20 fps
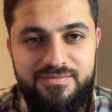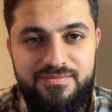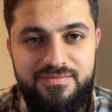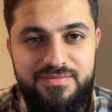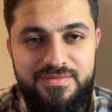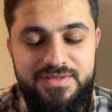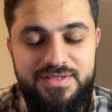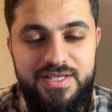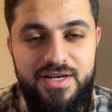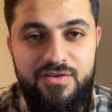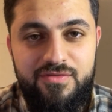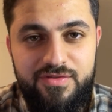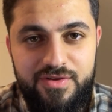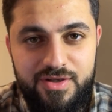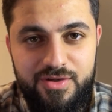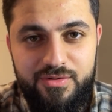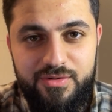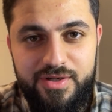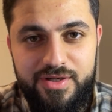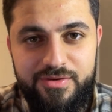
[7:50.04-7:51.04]

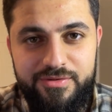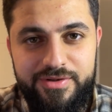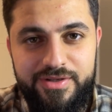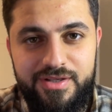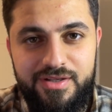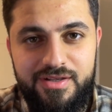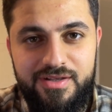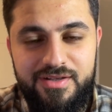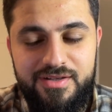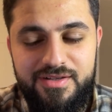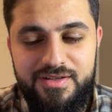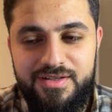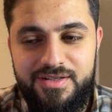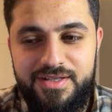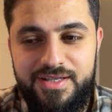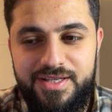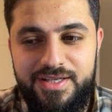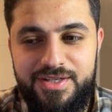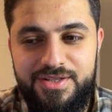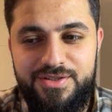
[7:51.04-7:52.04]
self-inquiry.
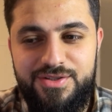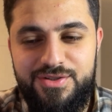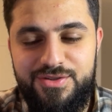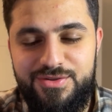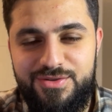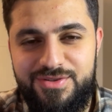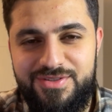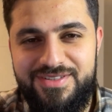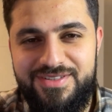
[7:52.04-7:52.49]
You need to do